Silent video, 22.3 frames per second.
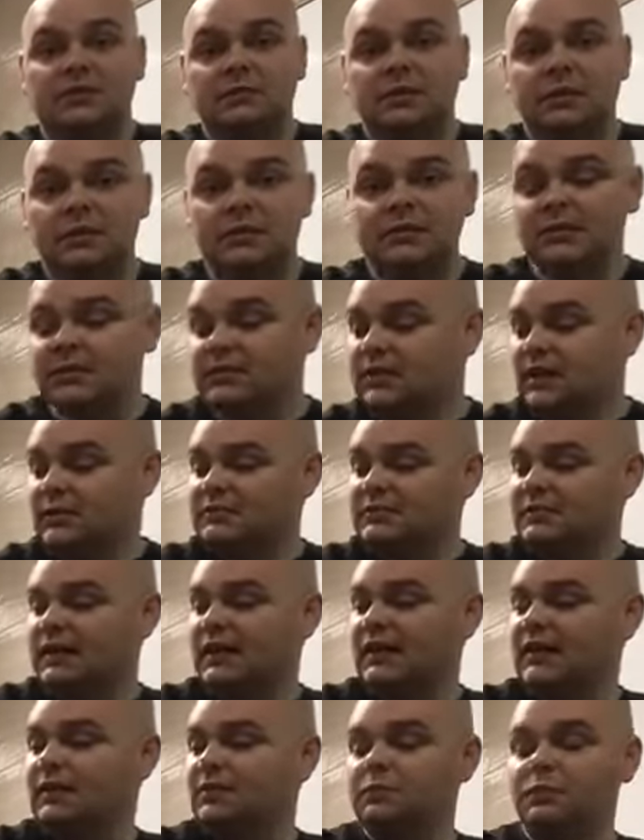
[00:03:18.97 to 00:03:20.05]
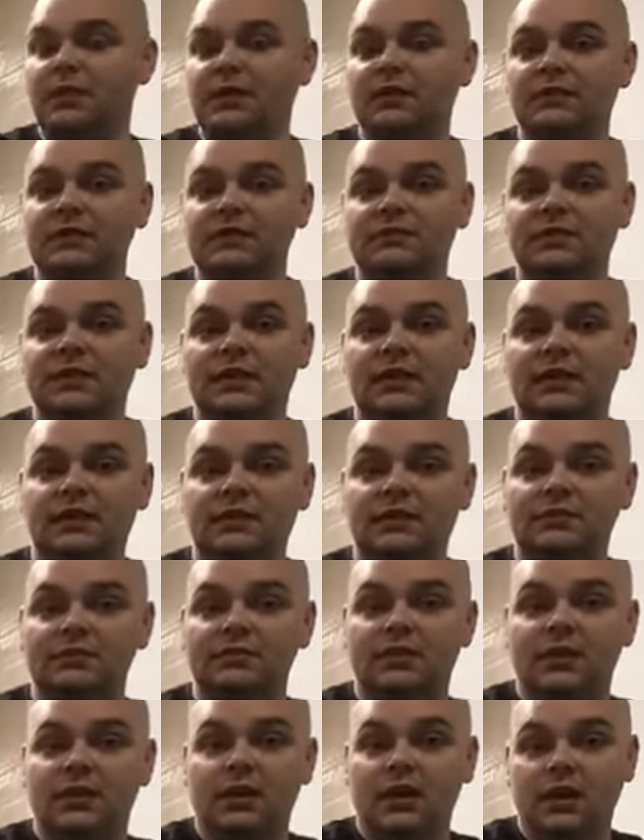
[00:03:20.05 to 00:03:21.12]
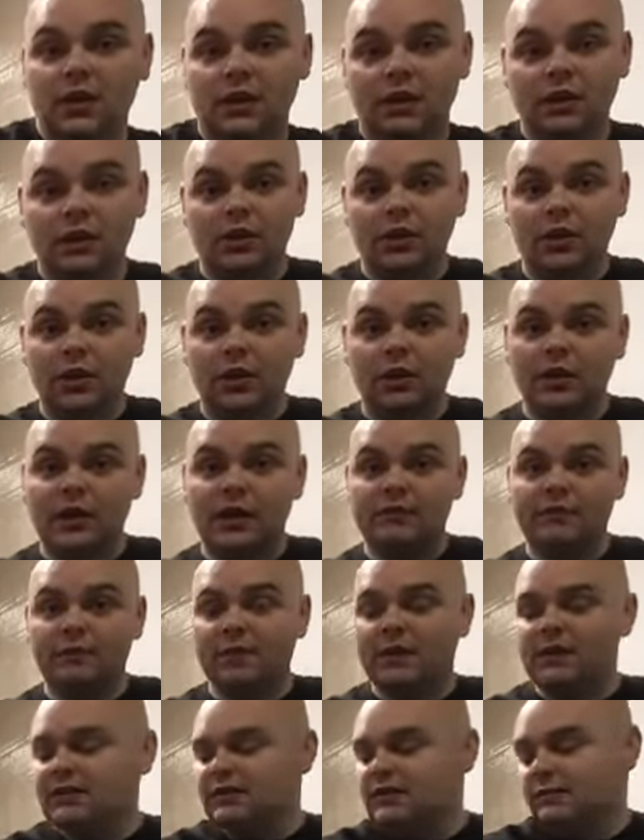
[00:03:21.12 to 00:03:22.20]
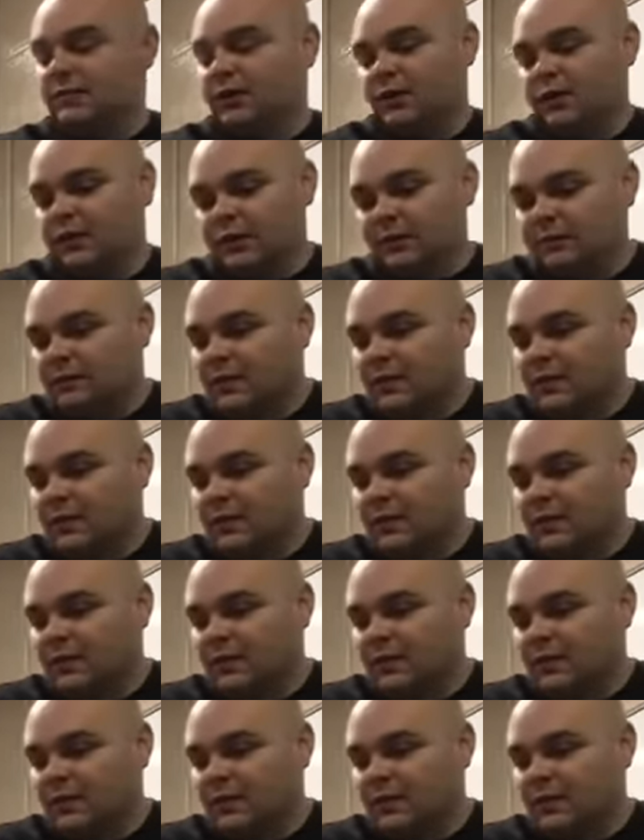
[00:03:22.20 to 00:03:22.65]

Because as I've said in previous videos, you don't have a Bunsen burner.